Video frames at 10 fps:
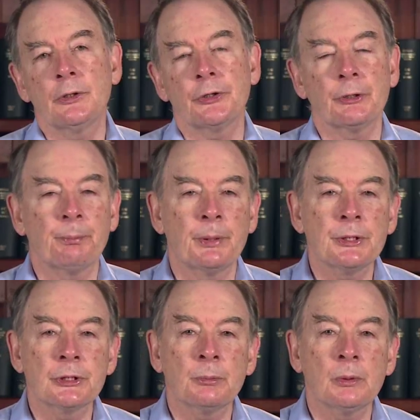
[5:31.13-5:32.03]
that the
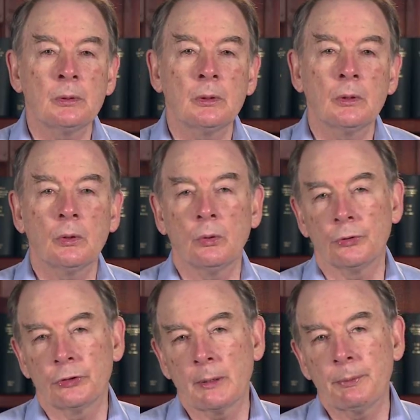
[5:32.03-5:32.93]
principal or
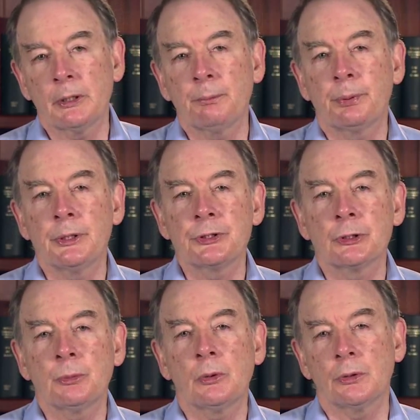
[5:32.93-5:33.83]
deputy
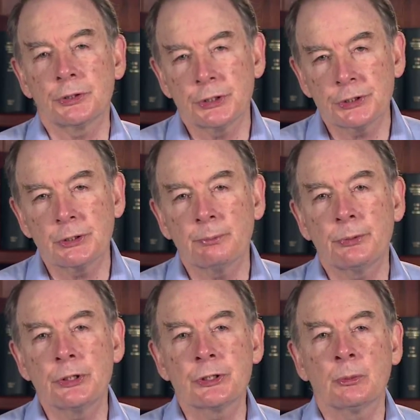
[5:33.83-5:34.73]
principal or assistant
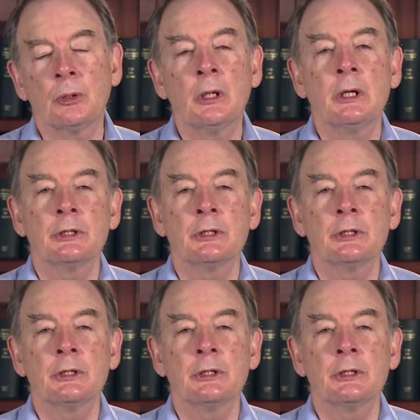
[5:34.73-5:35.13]
principal